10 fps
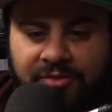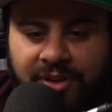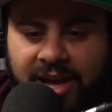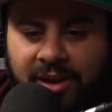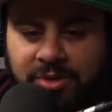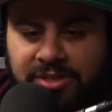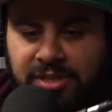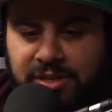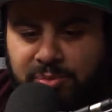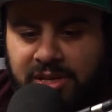So if
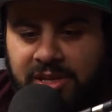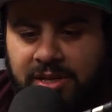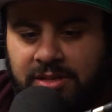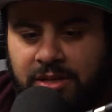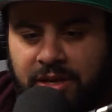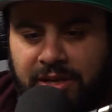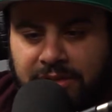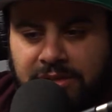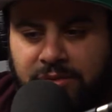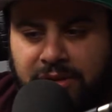I was going to
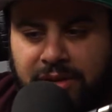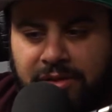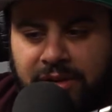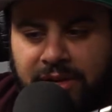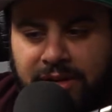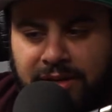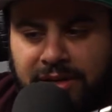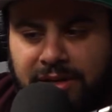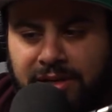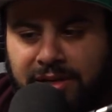be talking to
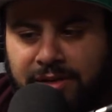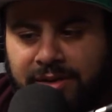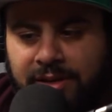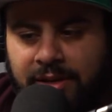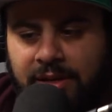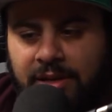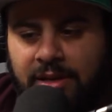another Indian